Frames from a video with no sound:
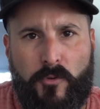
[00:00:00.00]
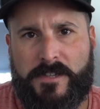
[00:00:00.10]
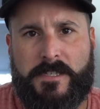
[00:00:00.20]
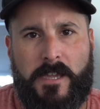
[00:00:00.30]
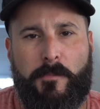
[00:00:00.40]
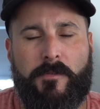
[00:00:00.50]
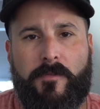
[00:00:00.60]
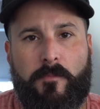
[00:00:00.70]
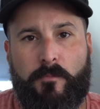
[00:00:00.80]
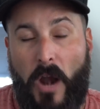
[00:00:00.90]
for this type
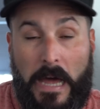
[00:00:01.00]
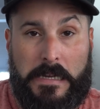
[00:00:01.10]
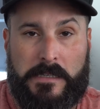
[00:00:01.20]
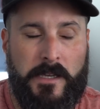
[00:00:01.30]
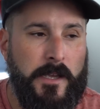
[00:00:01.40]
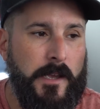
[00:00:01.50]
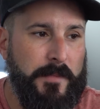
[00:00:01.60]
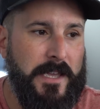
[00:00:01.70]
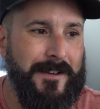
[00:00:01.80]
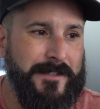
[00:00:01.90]
of product?
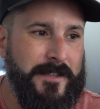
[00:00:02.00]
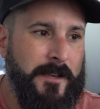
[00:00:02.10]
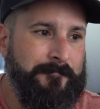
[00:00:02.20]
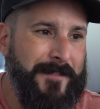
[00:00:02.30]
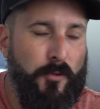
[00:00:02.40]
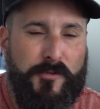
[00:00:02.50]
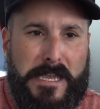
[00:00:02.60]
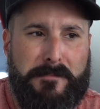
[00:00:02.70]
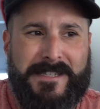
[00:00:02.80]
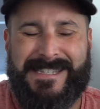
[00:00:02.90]
Because
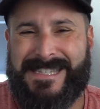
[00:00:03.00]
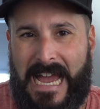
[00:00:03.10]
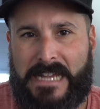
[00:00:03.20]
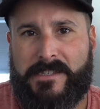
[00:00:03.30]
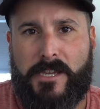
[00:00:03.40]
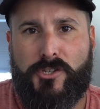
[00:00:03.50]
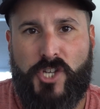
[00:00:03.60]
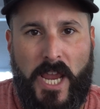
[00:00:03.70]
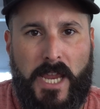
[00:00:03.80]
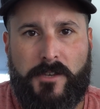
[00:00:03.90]
themes and designs, they can
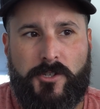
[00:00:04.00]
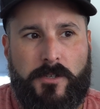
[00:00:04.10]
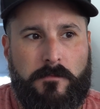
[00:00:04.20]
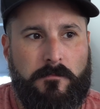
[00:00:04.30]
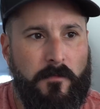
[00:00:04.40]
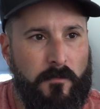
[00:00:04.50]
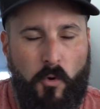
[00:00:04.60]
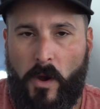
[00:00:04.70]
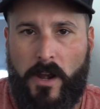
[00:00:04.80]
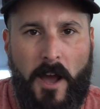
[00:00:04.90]
change
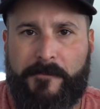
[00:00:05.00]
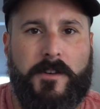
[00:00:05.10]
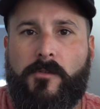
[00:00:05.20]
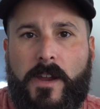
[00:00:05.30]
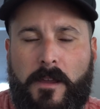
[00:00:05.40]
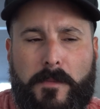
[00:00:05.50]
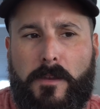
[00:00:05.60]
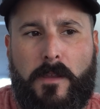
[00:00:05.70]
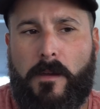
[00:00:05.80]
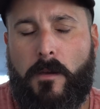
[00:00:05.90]
quite often, right? I
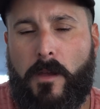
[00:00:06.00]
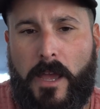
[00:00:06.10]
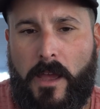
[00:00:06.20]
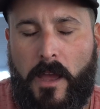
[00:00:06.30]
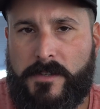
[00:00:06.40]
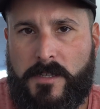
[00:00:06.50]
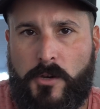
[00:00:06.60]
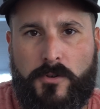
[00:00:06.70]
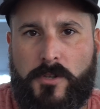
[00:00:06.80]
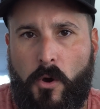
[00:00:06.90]
mean, as
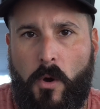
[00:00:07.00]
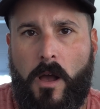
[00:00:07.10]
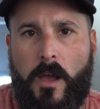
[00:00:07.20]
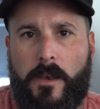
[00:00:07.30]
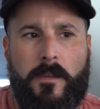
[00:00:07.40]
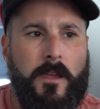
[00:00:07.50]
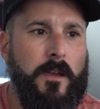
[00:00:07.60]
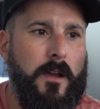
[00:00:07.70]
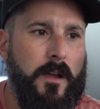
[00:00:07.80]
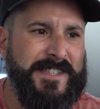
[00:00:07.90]
years go on,
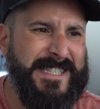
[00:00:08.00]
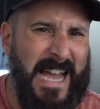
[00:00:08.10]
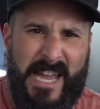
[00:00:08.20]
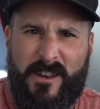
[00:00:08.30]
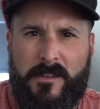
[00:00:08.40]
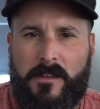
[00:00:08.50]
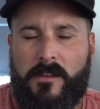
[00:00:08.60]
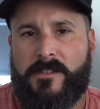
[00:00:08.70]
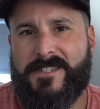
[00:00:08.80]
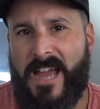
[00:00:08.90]
design
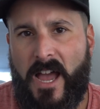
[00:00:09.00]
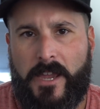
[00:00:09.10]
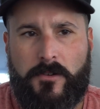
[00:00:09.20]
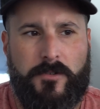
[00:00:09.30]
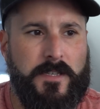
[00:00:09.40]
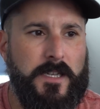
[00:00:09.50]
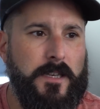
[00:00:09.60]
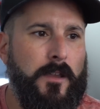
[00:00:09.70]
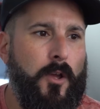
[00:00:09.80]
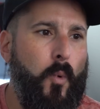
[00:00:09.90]
styles
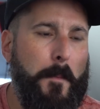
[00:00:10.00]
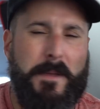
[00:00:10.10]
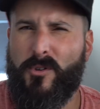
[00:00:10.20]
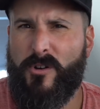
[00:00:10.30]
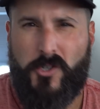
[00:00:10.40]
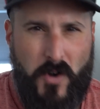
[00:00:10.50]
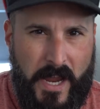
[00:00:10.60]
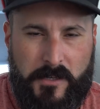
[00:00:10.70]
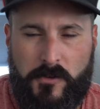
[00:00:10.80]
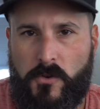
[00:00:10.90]
and what people are
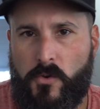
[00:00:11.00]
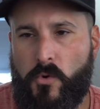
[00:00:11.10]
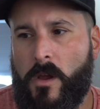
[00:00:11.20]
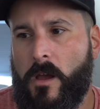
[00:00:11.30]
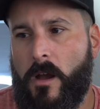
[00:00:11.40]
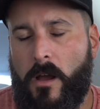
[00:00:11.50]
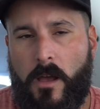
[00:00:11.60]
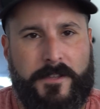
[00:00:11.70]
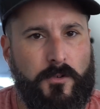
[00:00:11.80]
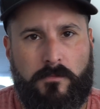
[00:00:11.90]
attracted to,
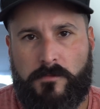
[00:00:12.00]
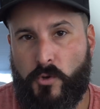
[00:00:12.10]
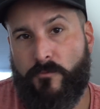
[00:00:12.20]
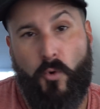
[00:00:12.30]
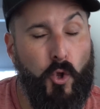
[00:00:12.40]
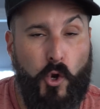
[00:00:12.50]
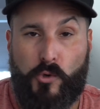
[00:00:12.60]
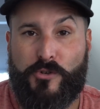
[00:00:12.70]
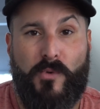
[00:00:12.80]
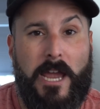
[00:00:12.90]
it's a sort of roller
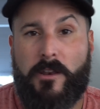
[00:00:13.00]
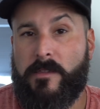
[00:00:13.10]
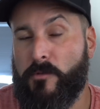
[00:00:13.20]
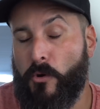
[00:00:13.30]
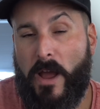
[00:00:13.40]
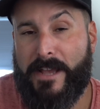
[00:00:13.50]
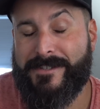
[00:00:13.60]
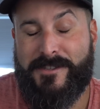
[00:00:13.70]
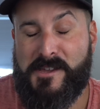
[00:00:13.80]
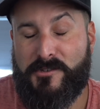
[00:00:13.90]
coaster ride,
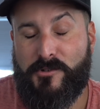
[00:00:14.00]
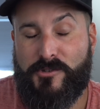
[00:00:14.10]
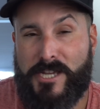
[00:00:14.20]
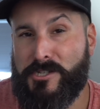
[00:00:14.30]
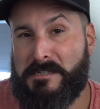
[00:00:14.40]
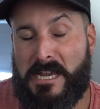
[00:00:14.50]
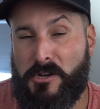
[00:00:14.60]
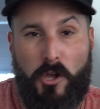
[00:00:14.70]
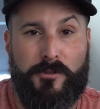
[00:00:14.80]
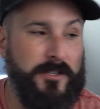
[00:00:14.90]
as things are changing,
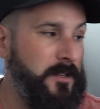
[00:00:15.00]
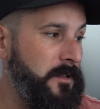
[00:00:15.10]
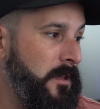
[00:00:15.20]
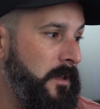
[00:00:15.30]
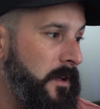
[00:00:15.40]
technology,